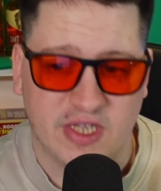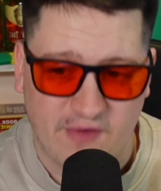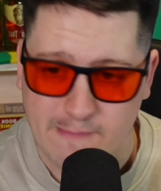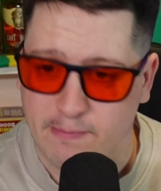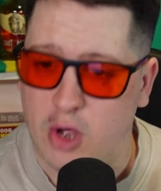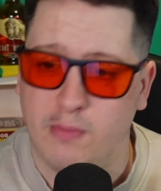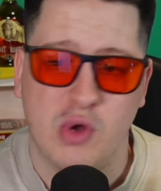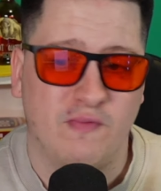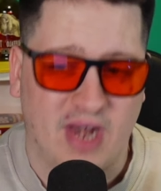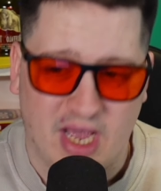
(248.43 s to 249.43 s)
Sven
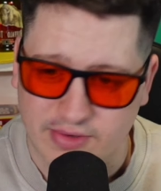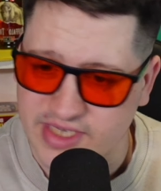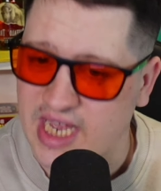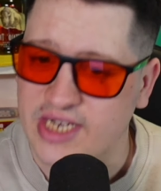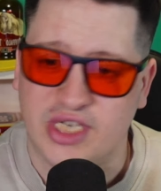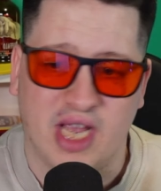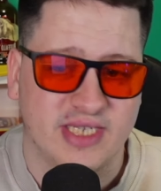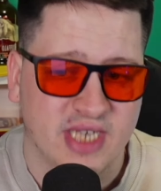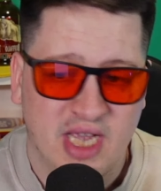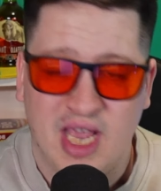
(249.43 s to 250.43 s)
Botman, Renato Sanchez,